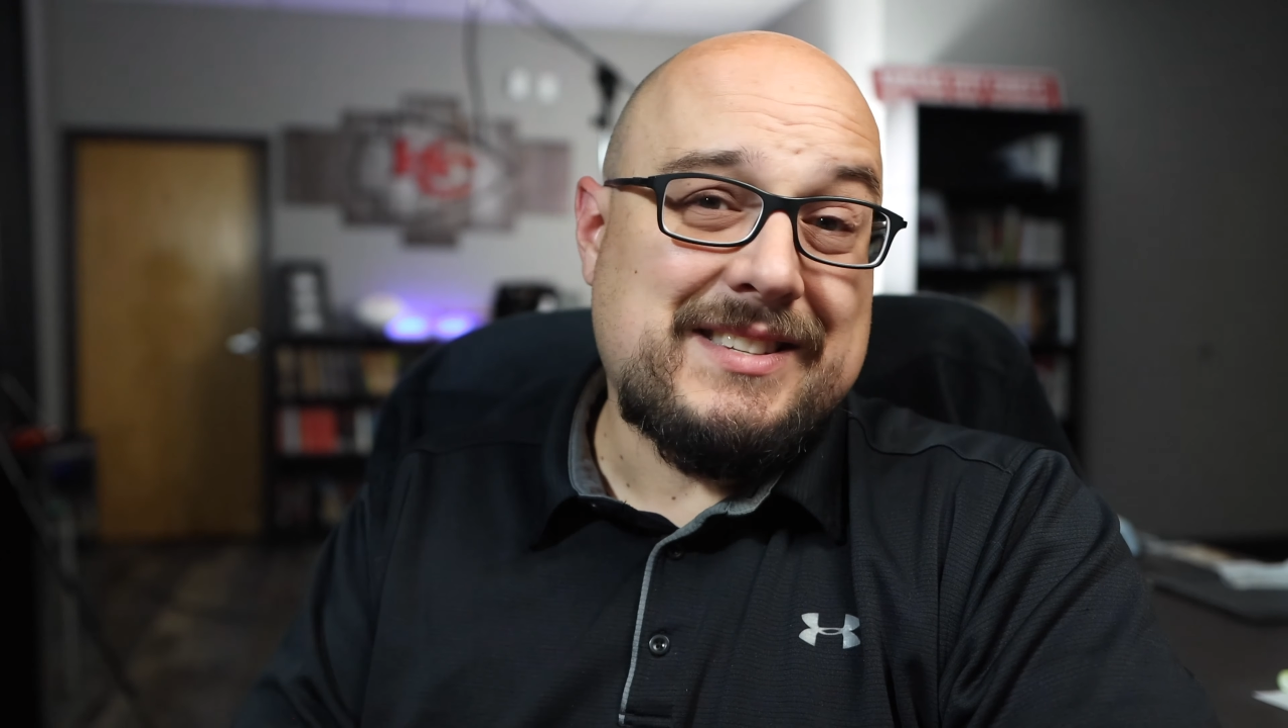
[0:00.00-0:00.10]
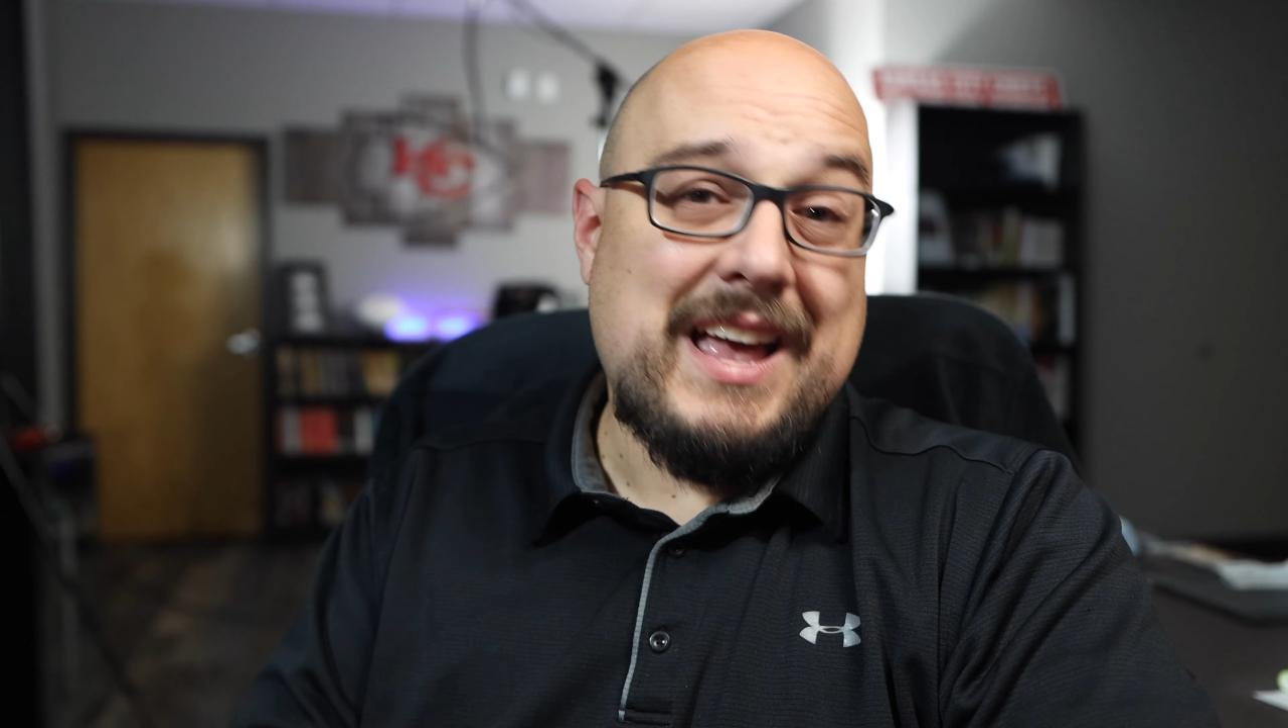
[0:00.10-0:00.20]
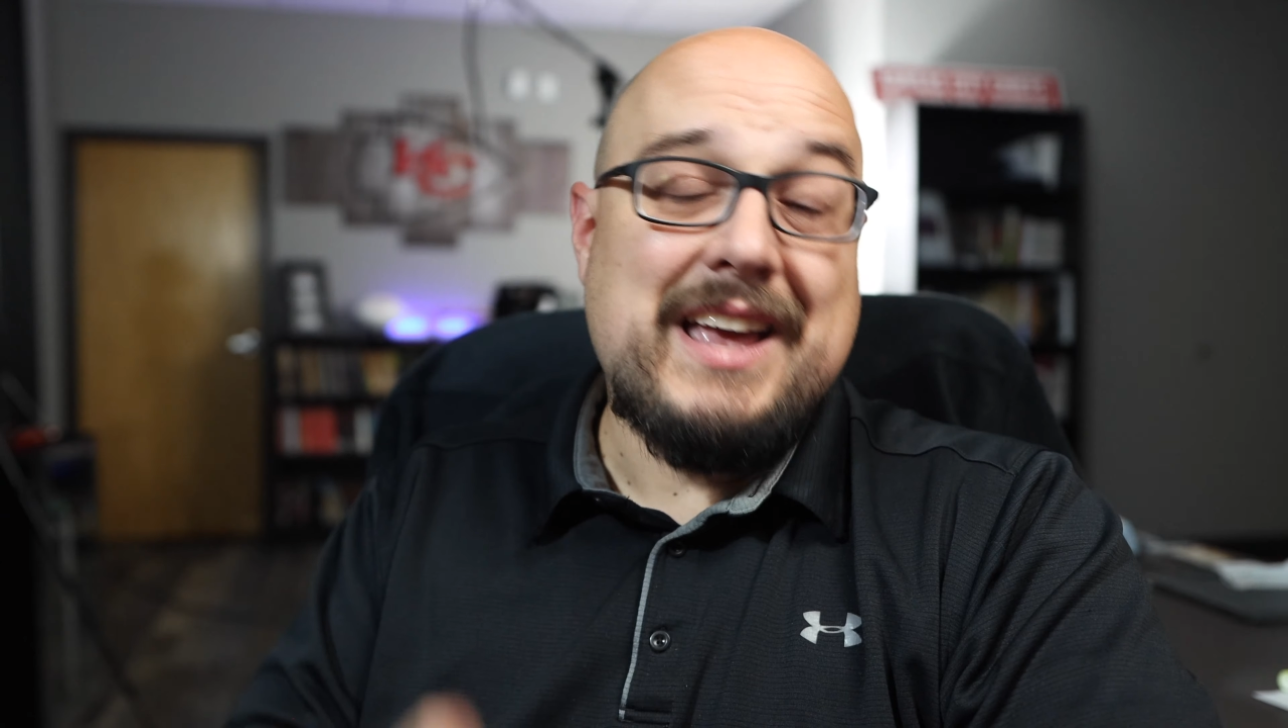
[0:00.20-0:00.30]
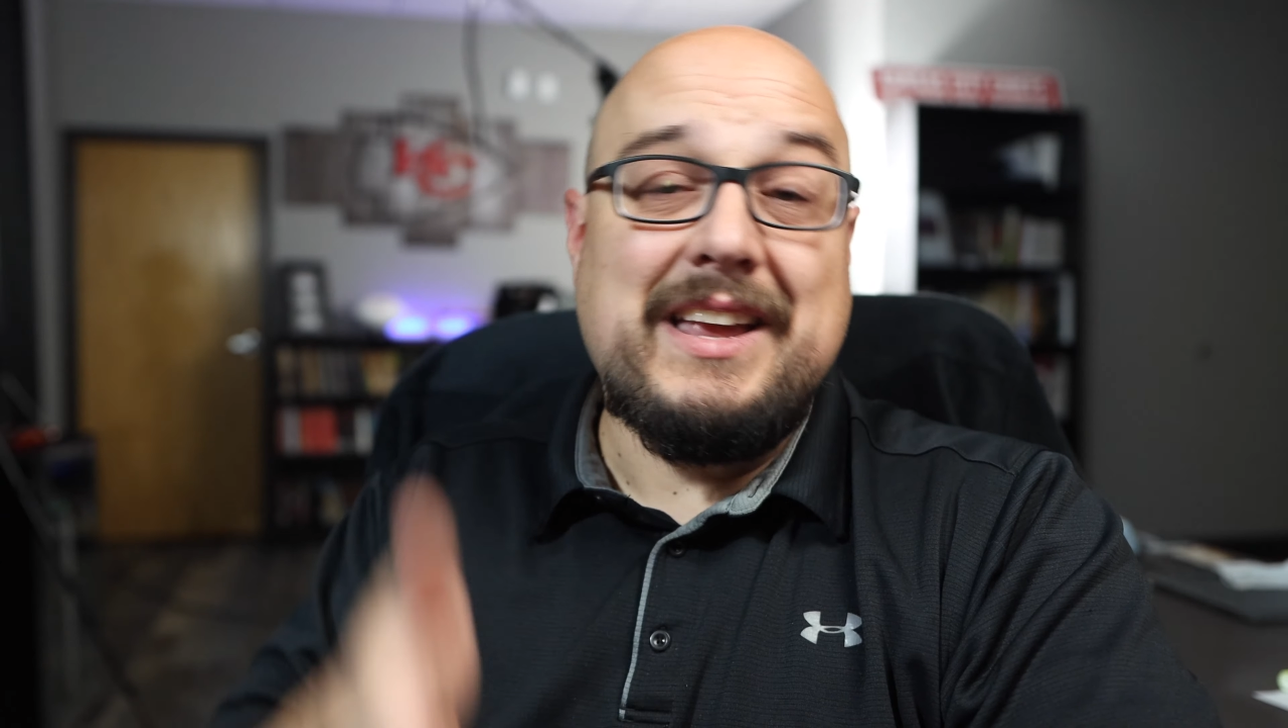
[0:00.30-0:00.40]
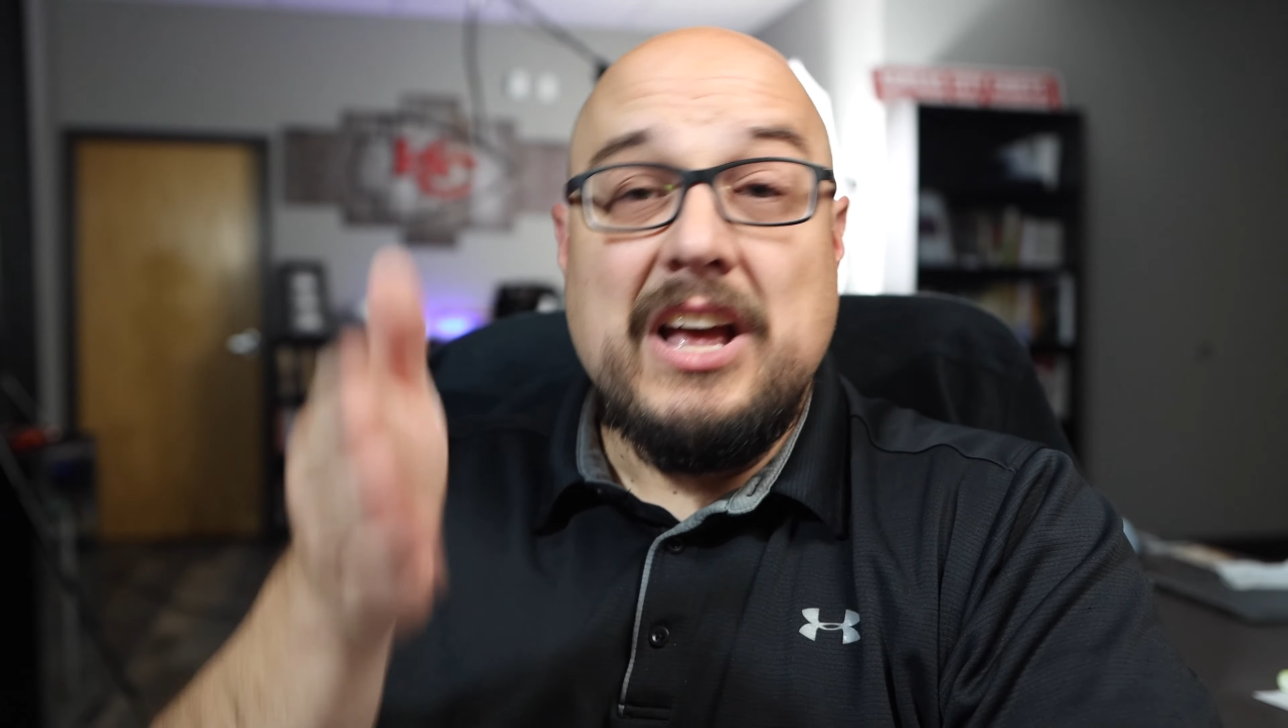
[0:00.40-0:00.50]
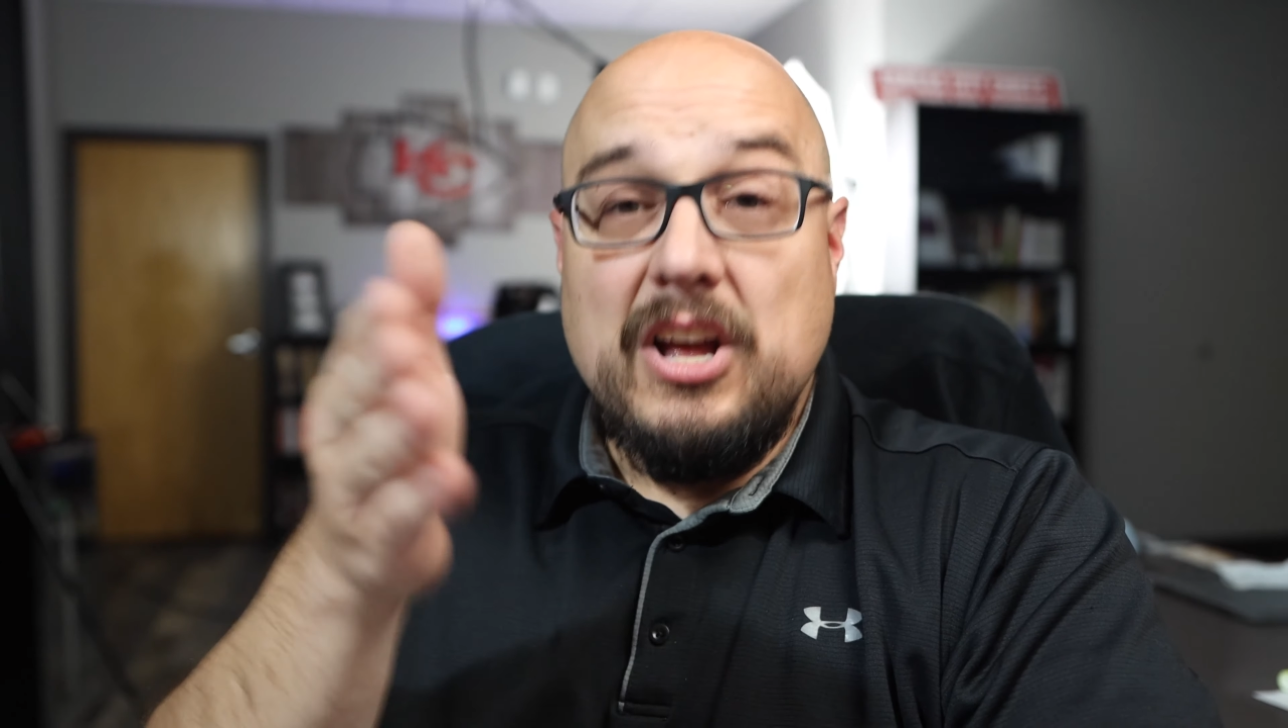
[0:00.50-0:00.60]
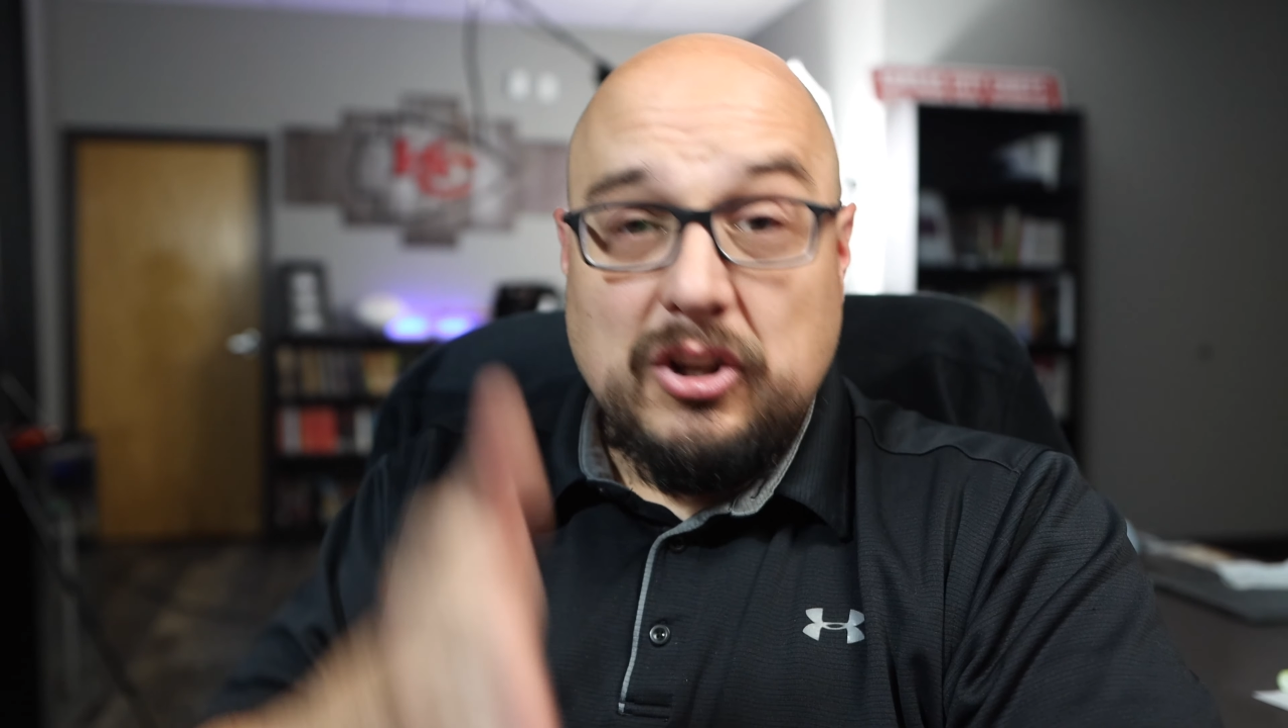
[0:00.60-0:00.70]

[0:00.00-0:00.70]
saying